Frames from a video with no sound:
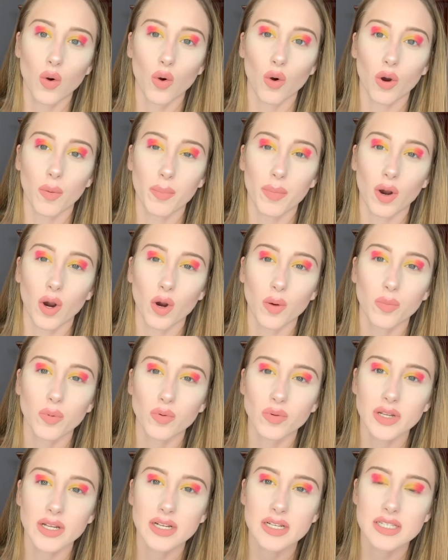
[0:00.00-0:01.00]
or
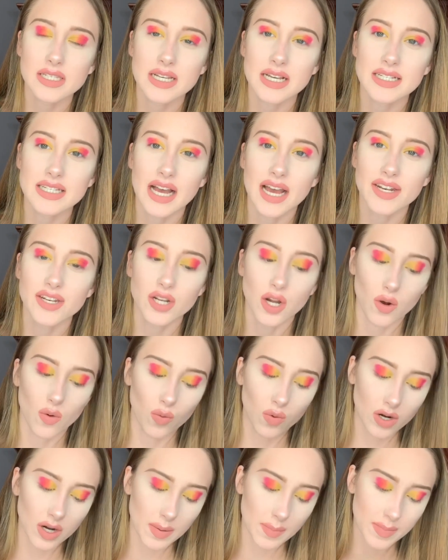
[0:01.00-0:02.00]
purple next, because I
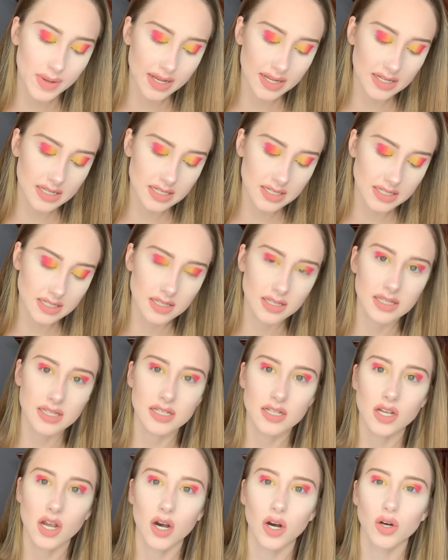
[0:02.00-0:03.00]
don't want to mess the
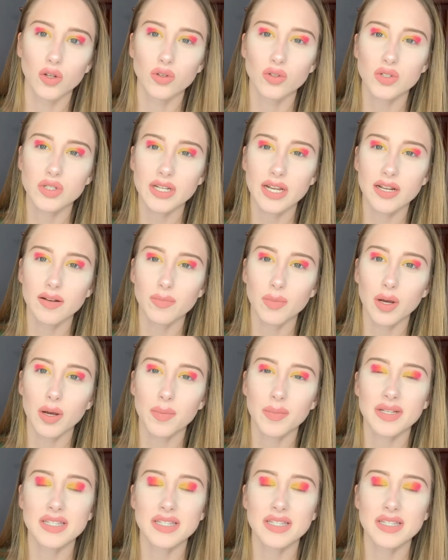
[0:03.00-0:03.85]
color scheme up.